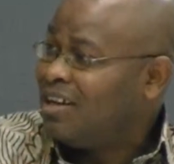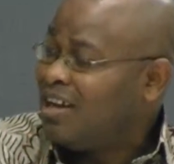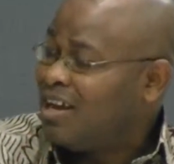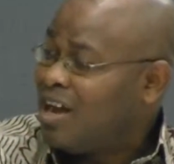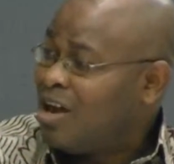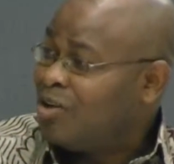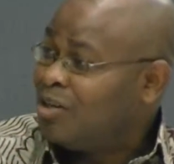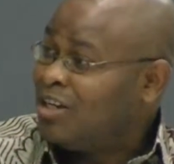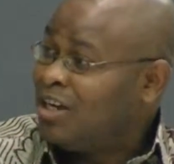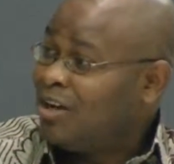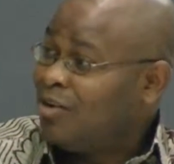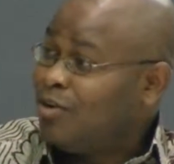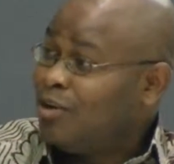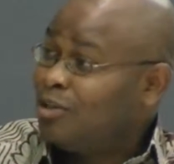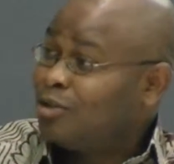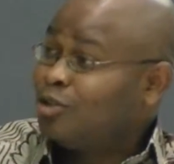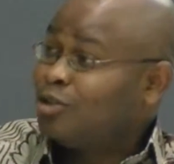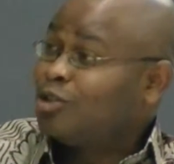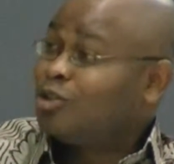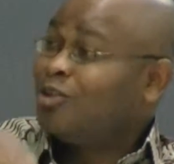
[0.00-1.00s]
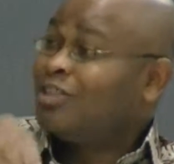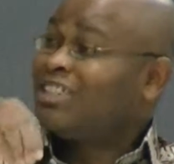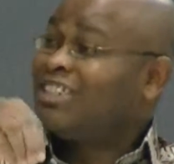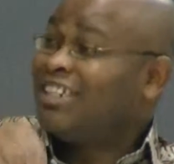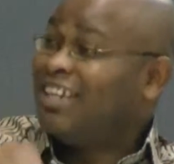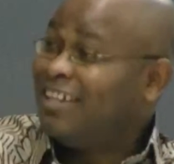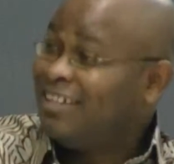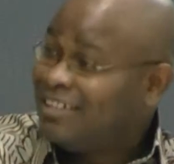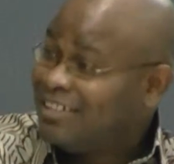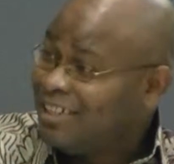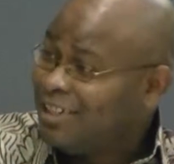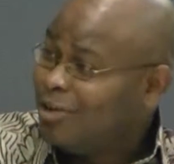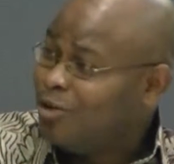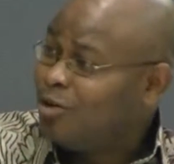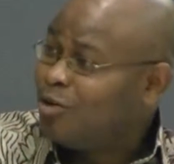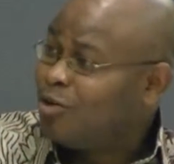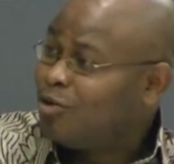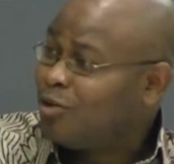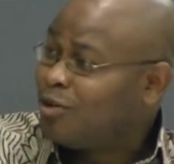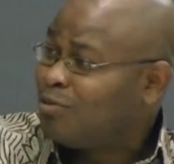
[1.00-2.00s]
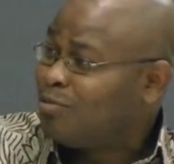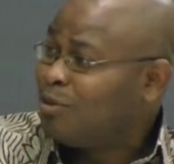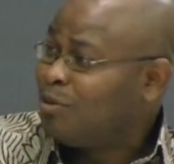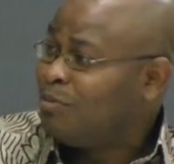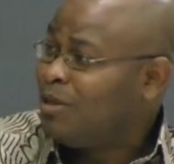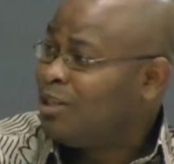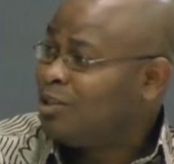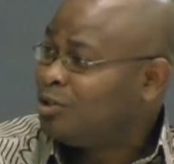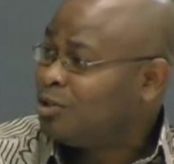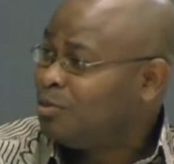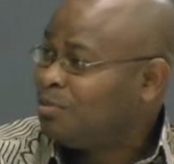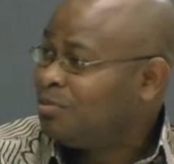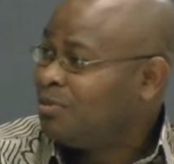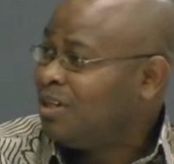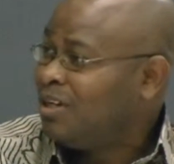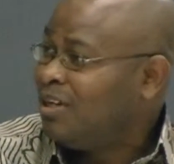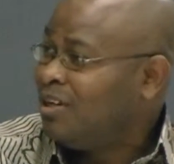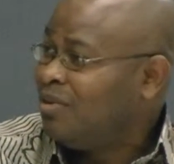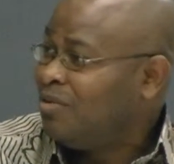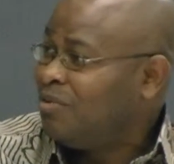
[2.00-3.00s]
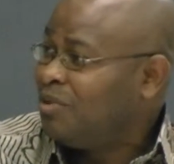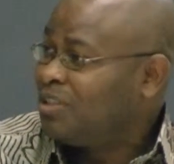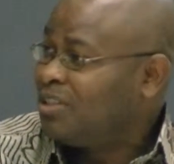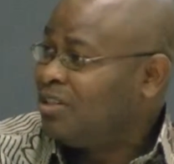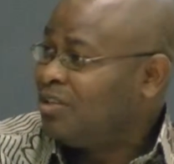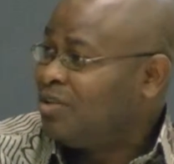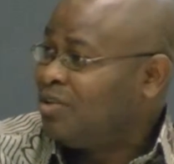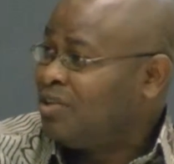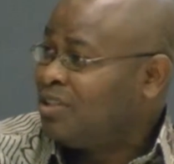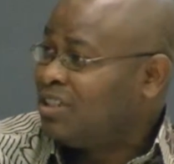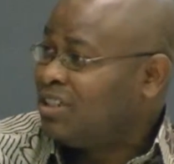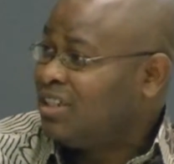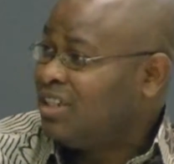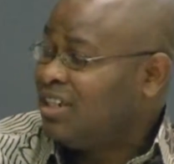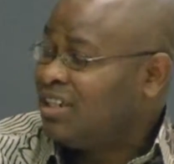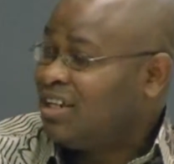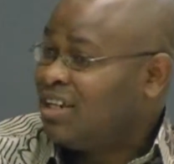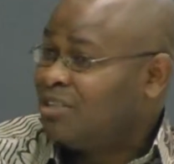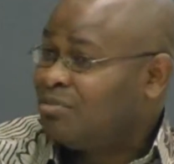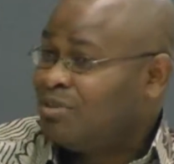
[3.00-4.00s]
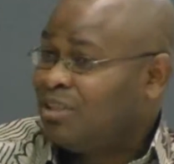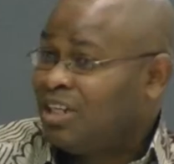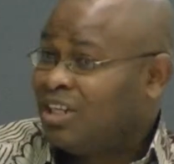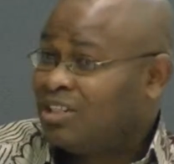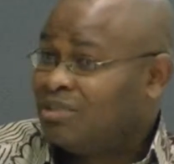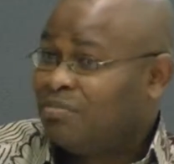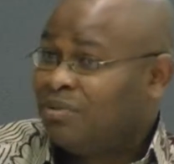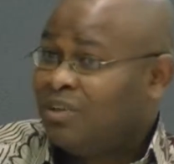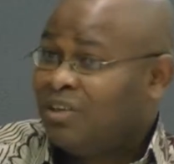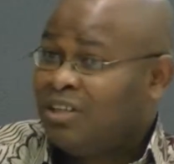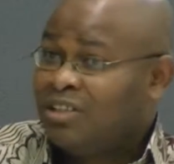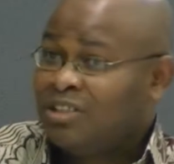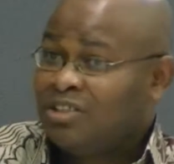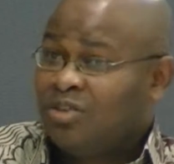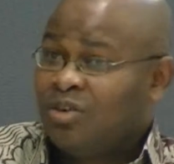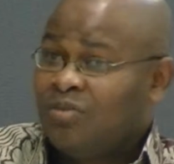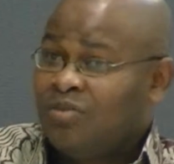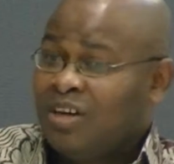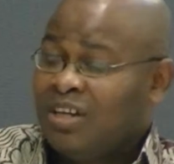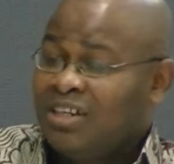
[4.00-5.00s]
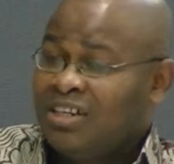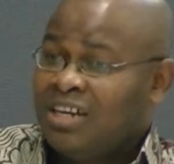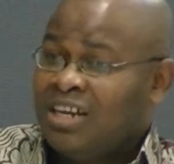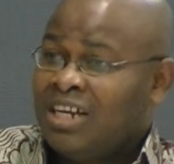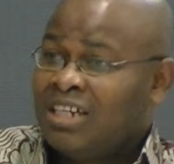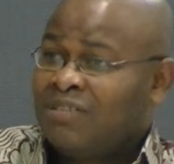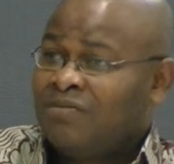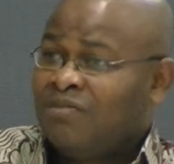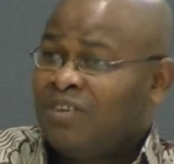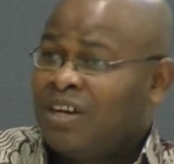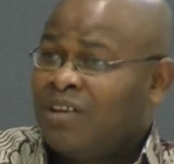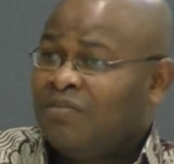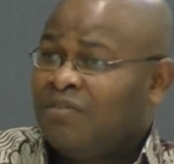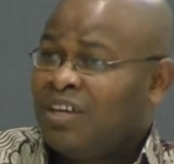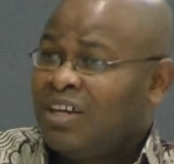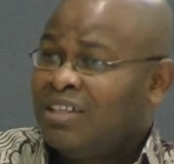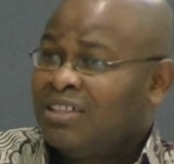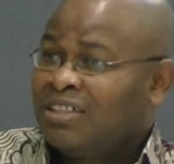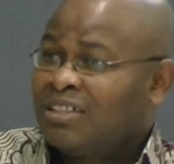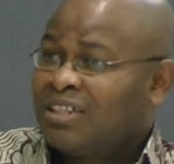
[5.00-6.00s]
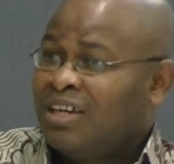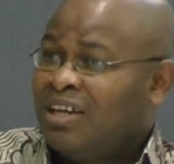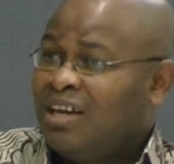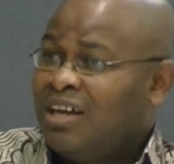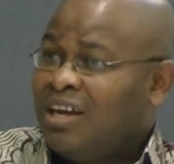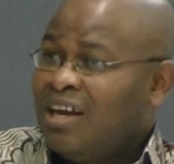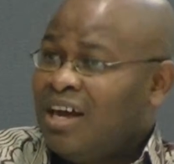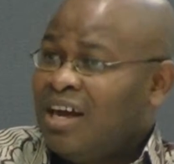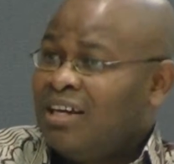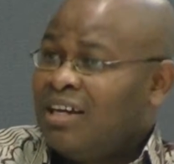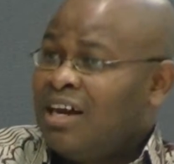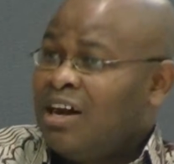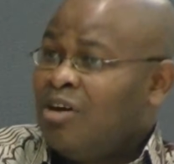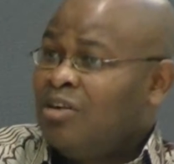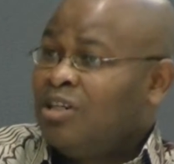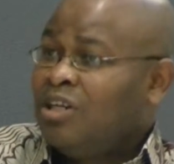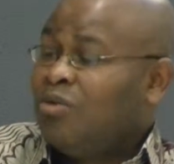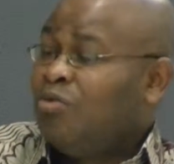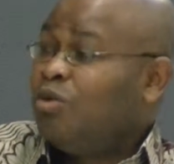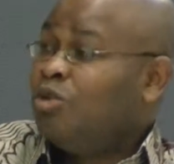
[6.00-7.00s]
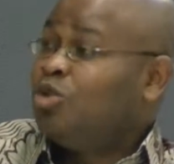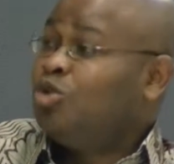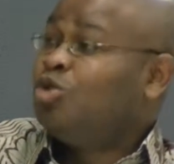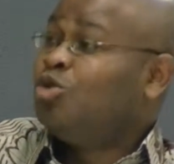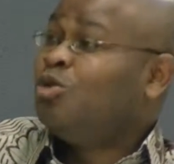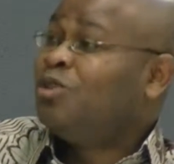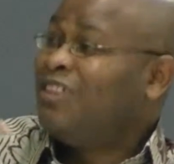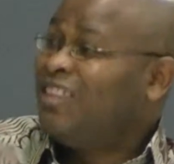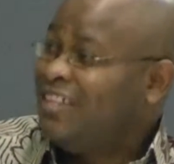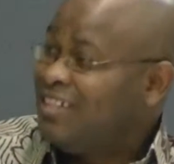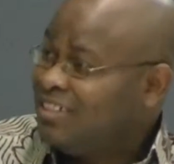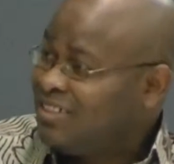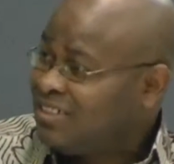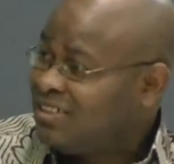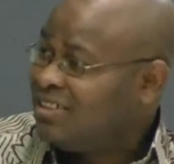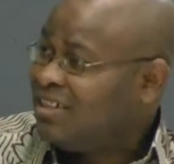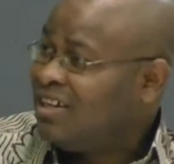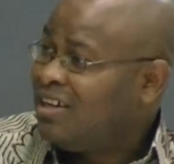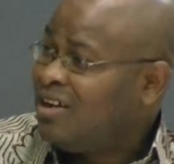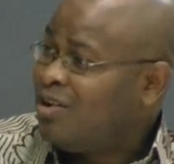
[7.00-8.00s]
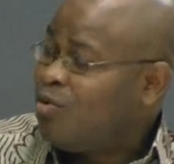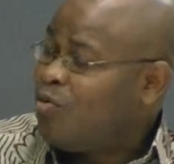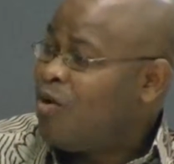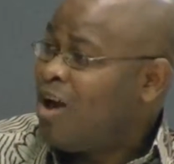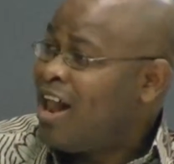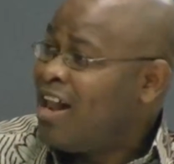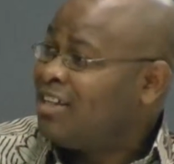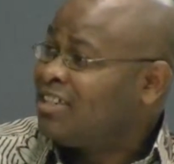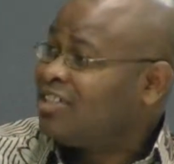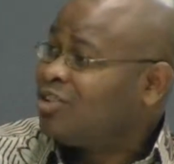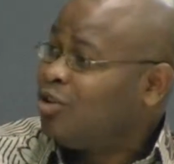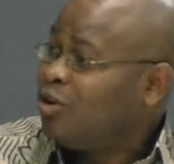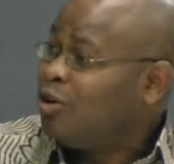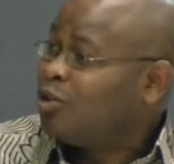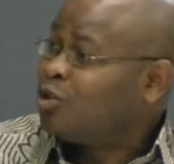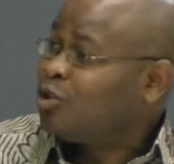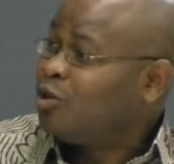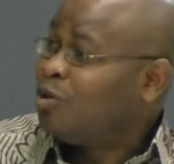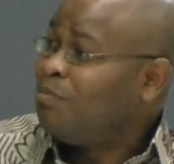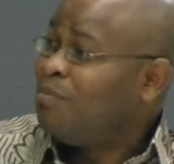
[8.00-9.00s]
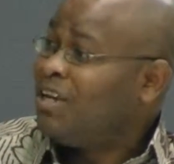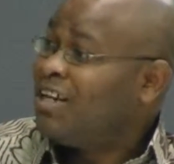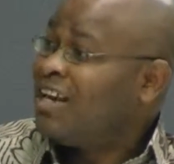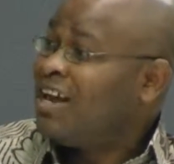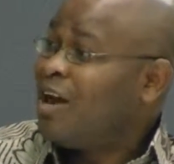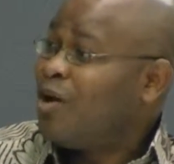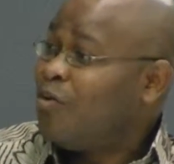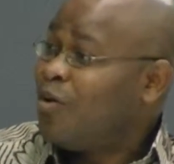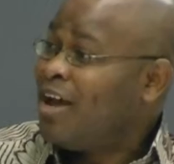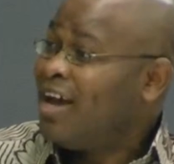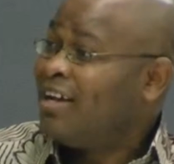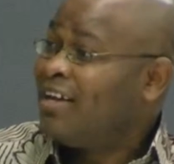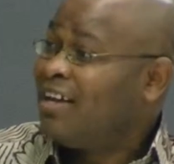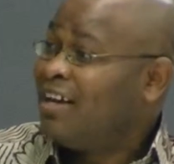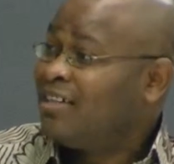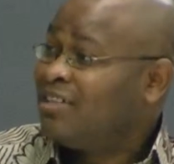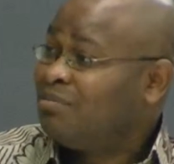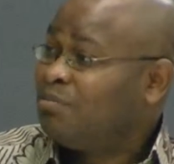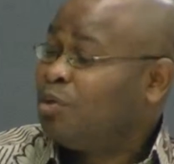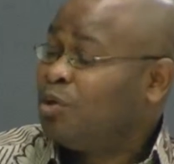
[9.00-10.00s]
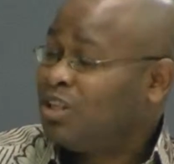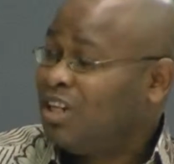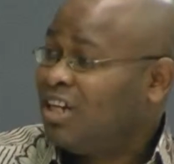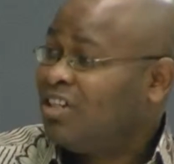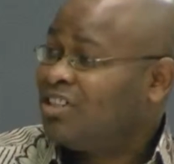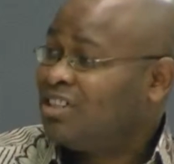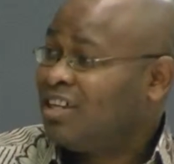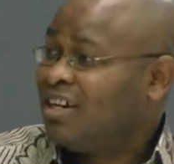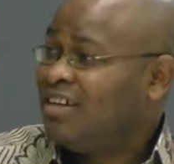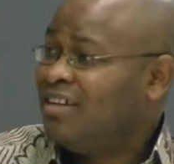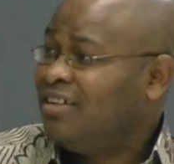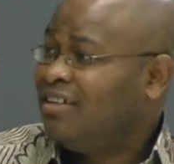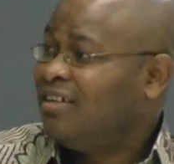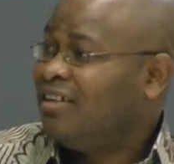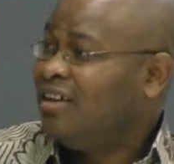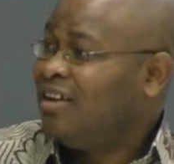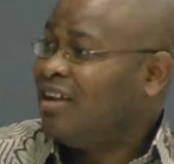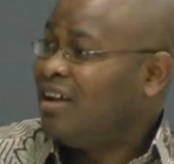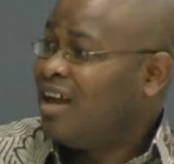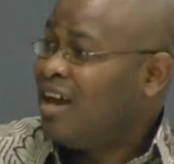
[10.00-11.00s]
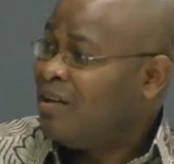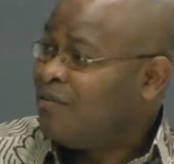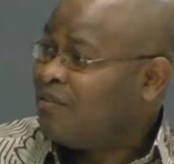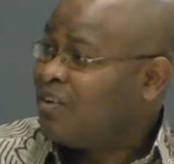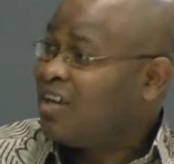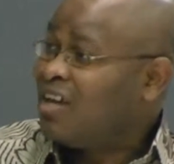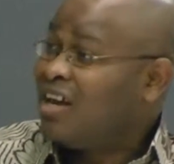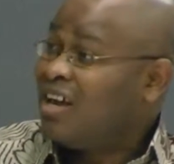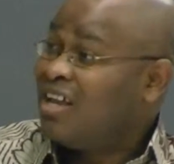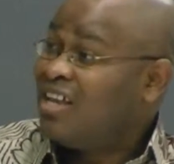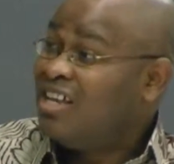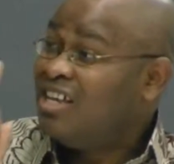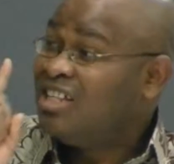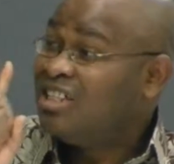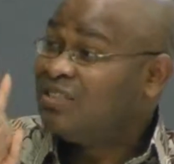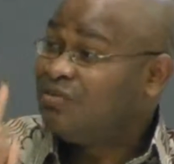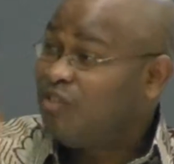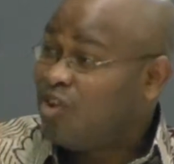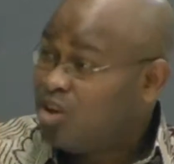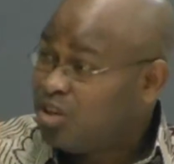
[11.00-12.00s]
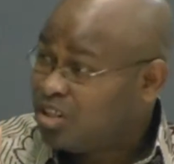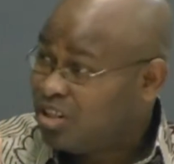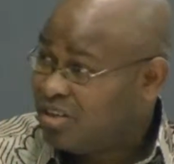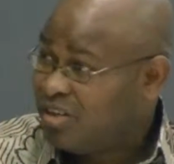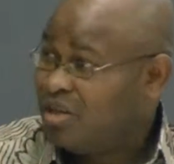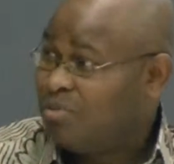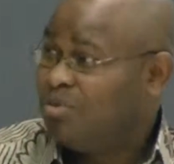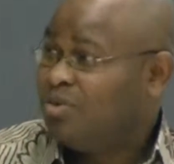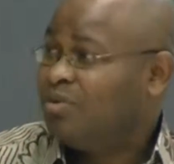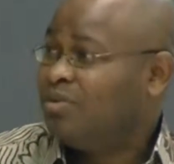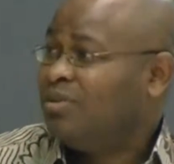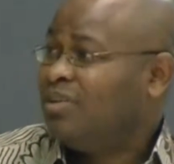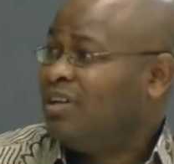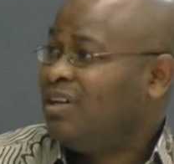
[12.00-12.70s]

how they are going to sustain the new growth momentum which the continent has been experiencing over the last 5 years, and how they will do this whilst also being aware that potentially Africa is vulnerable